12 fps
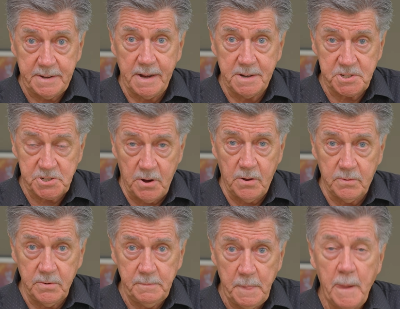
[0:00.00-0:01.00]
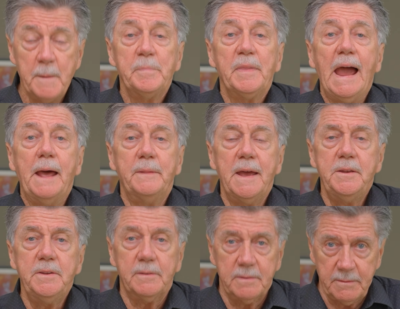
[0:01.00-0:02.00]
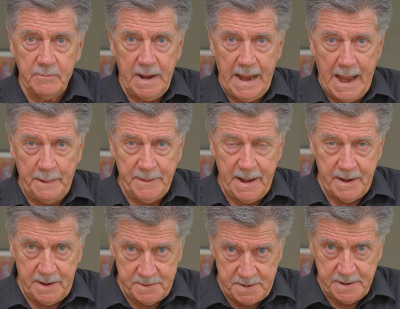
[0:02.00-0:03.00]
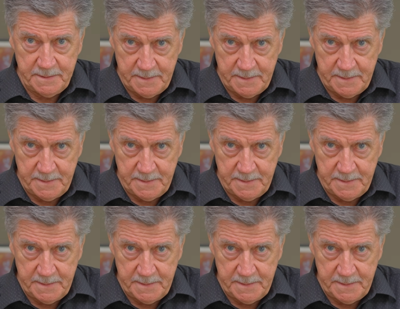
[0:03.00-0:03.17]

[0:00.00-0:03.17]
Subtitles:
and slow, and then it